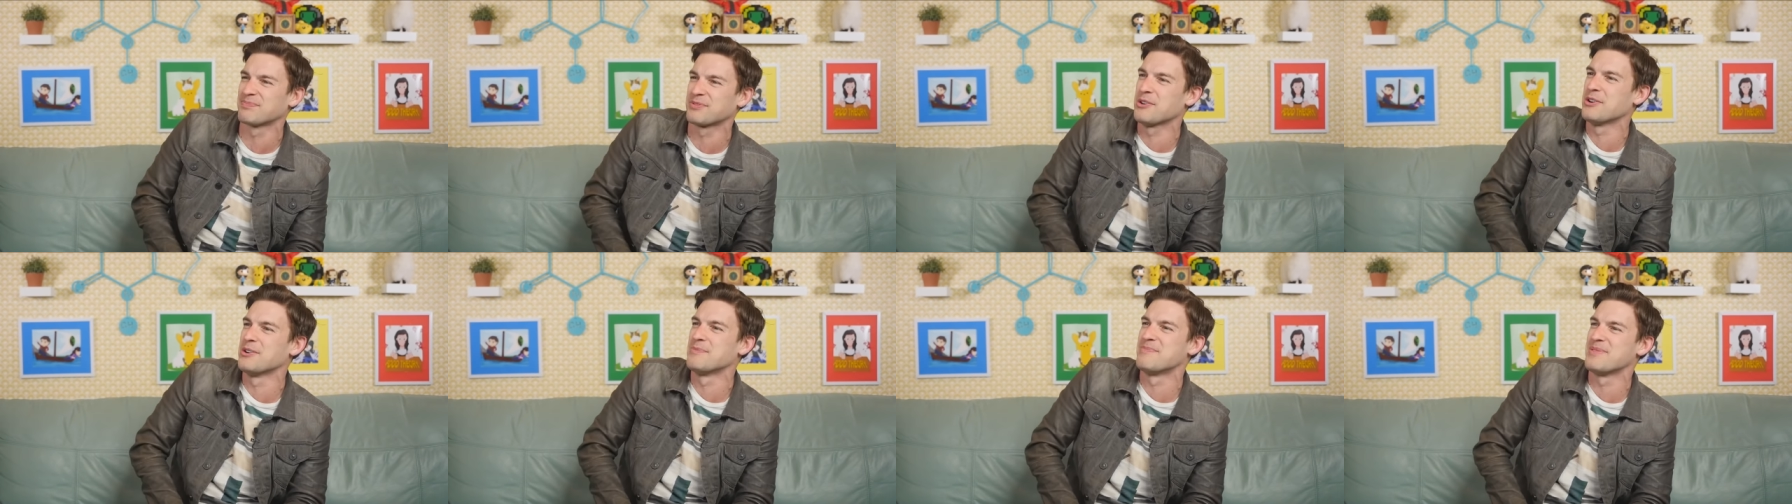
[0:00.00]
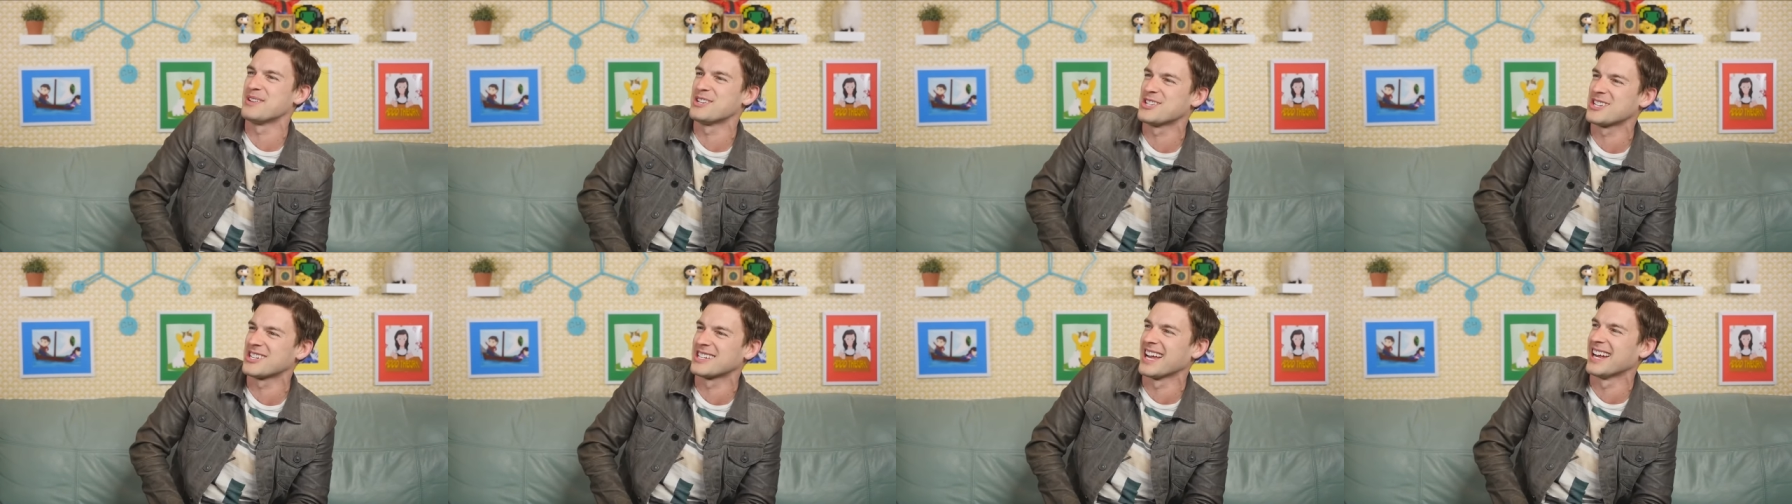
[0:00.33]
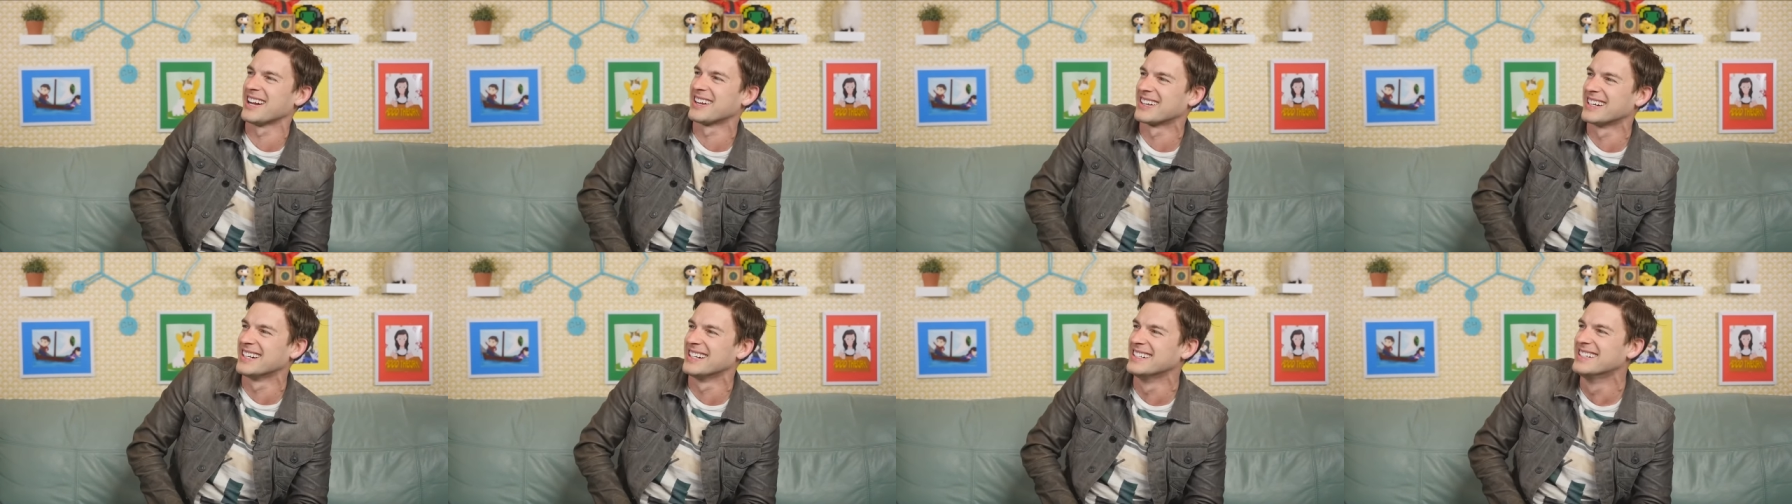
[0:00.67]
Prohibition
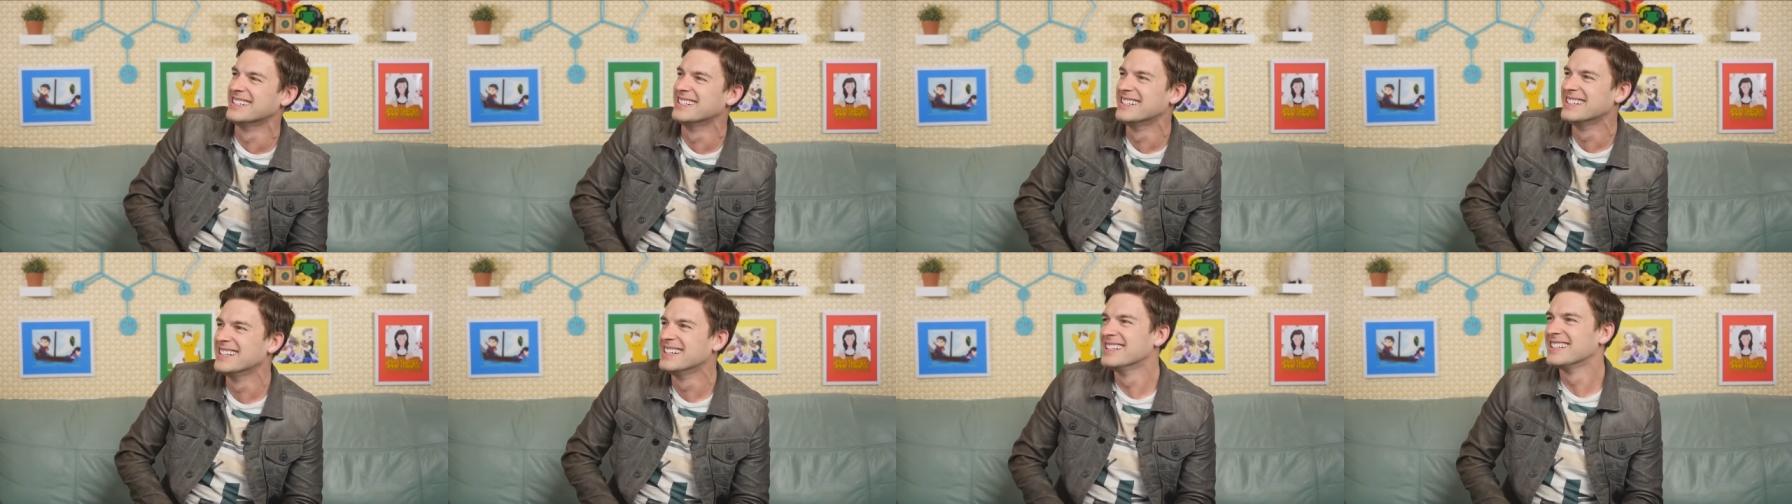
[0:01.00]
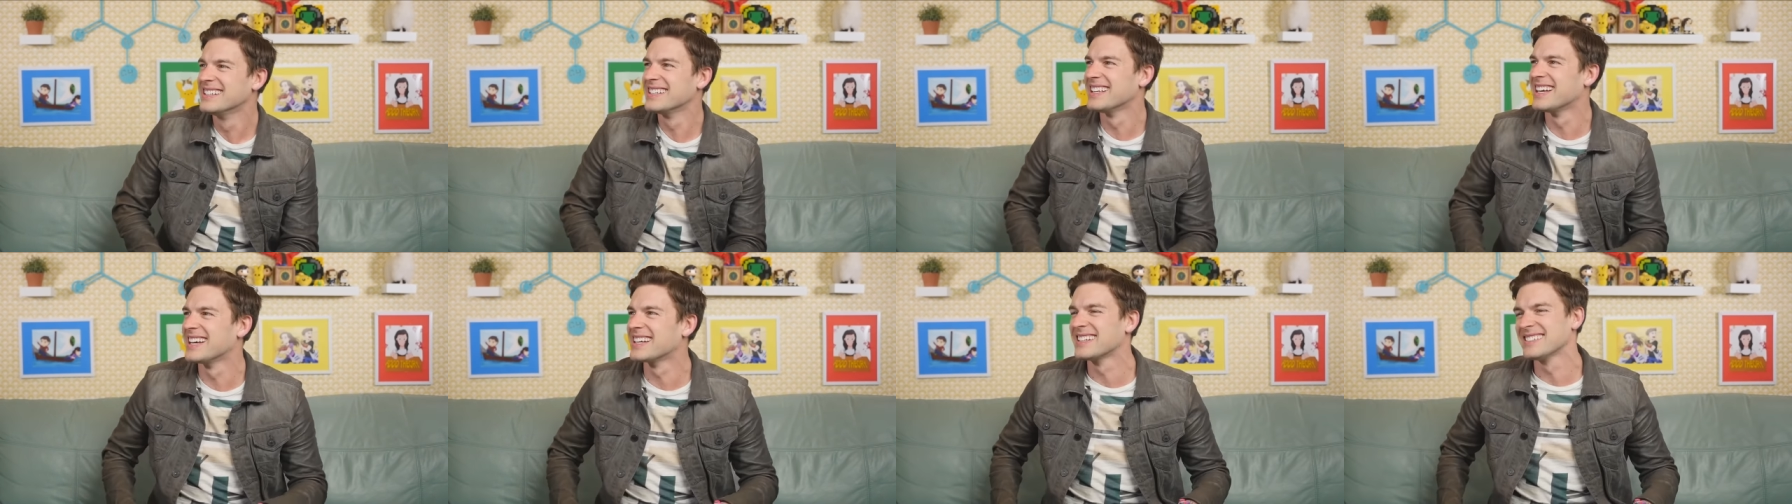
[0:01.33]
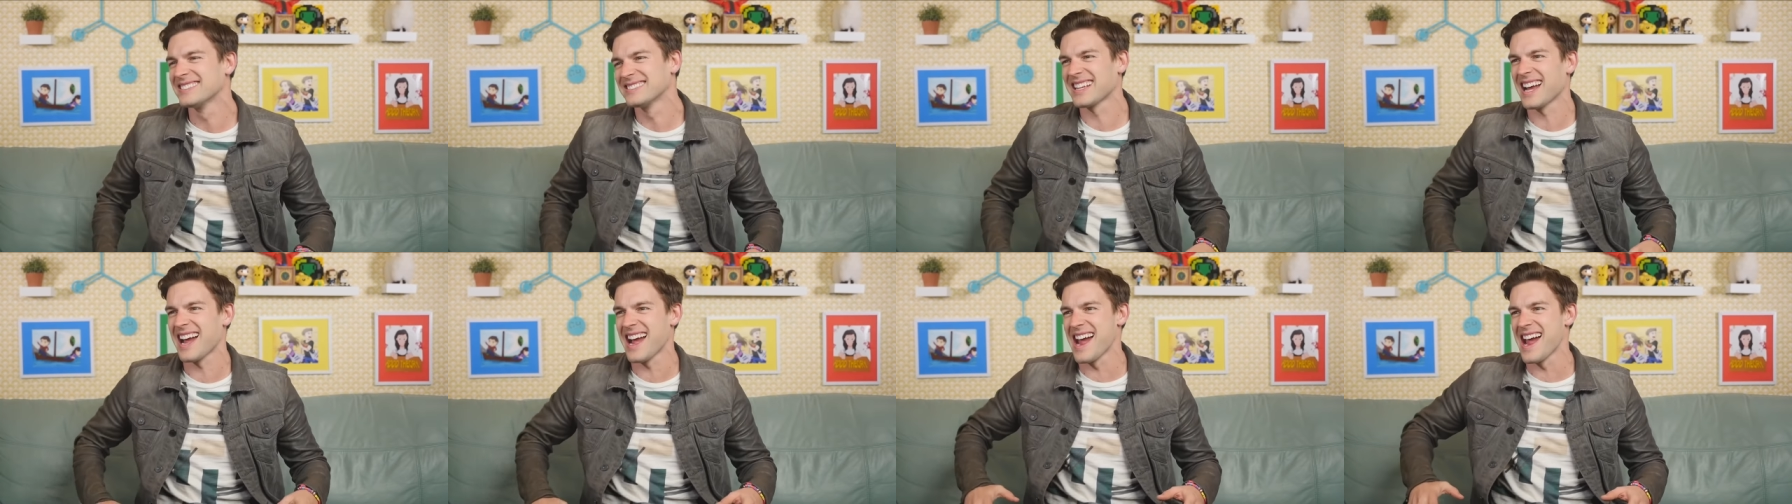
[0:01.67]
era. Like,
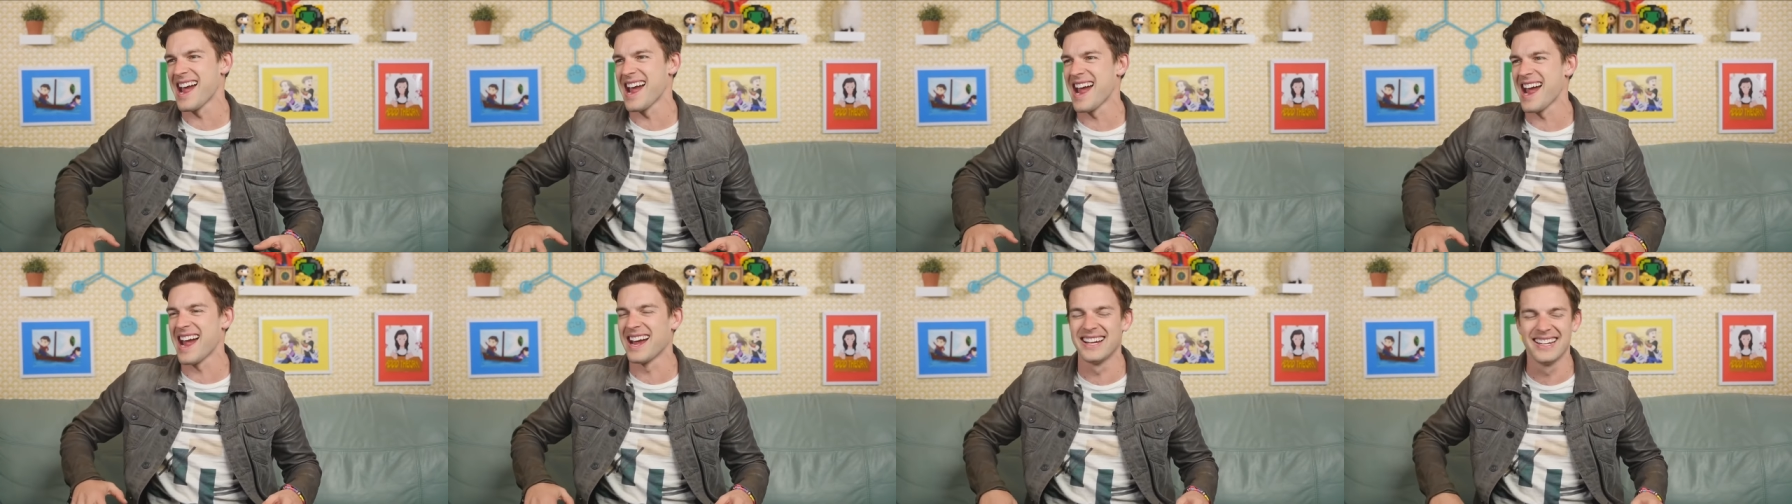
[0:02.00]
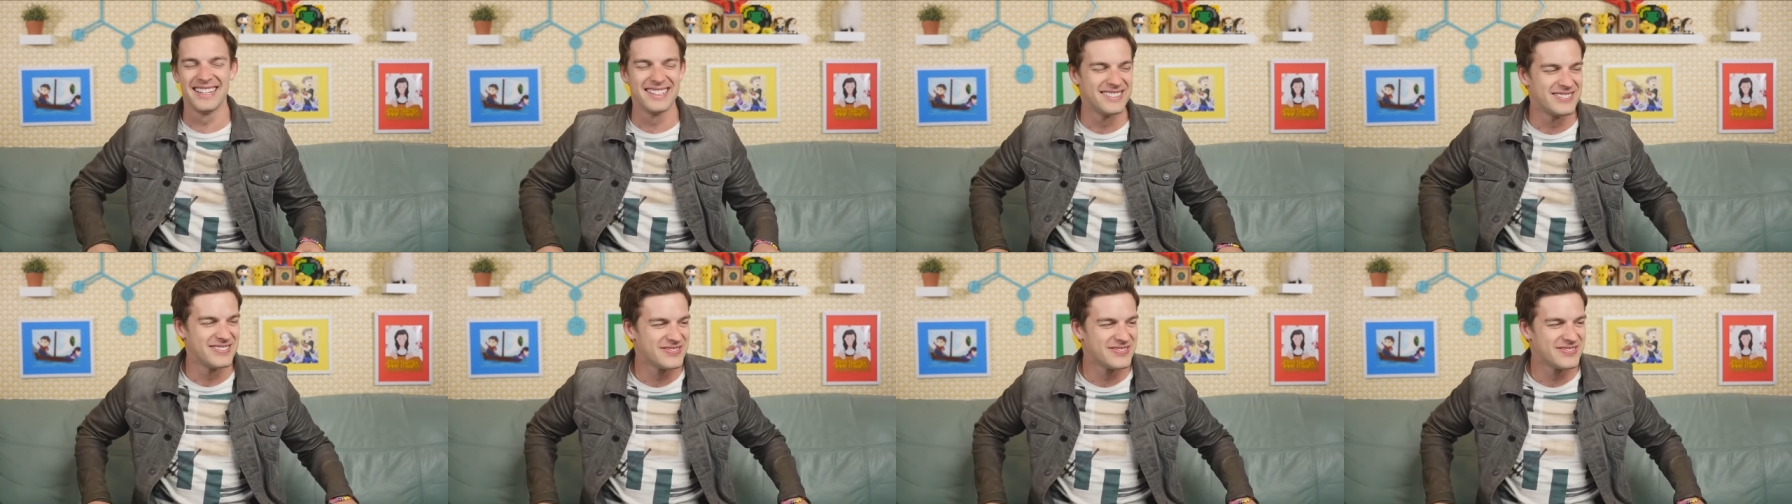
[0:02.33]
yeah,